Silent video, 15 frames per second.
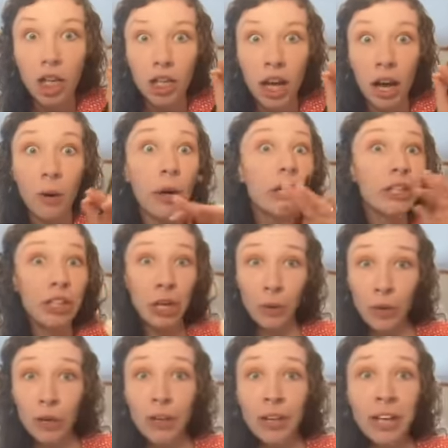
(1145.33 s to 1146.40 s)
Now,
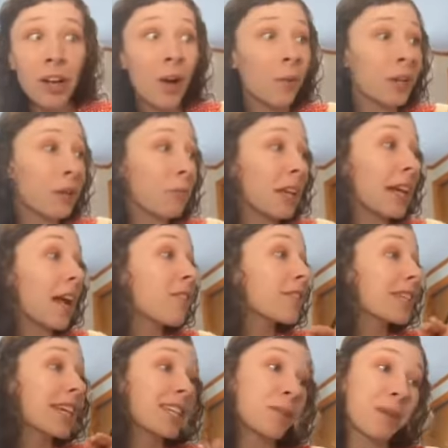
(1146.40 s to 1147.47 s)
no hurry at all with me,
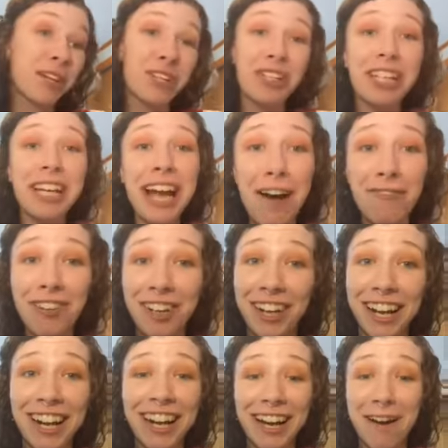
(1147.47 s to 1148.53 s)
Kelsey, especially after
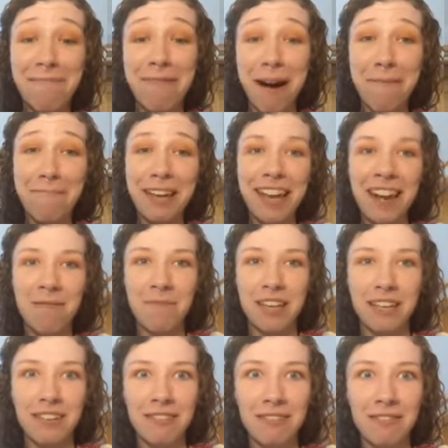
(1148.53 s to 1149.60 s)
getting a puppy. And I'm
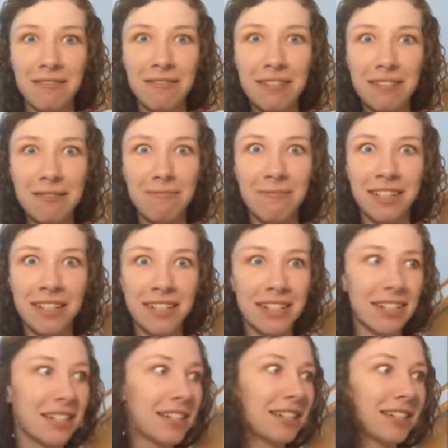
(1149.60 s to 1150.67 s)
like, oh
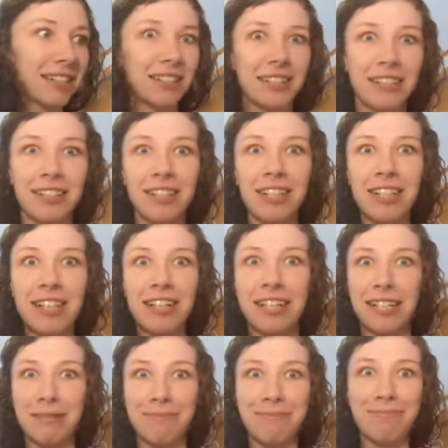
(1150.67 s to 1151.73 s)
my gosh,
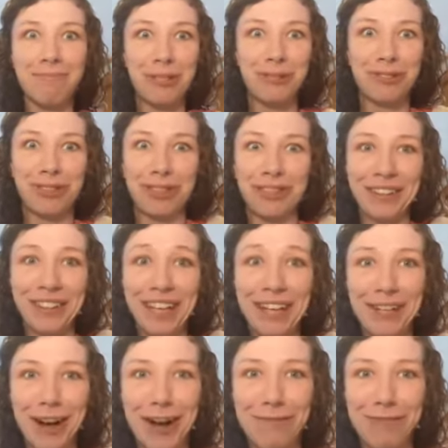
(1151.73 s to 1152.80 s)
I'm most certainly
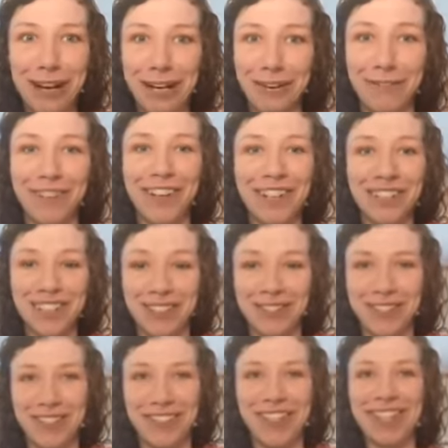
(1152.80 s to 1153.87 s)
not ready for
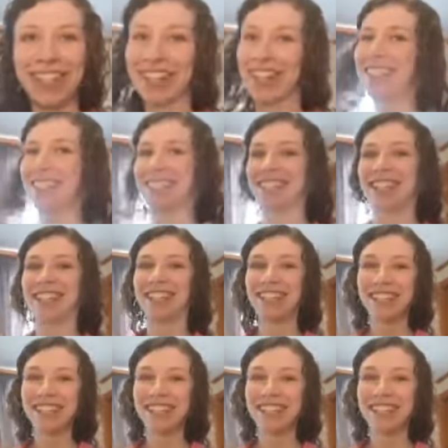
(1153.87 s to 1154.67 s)
children yet.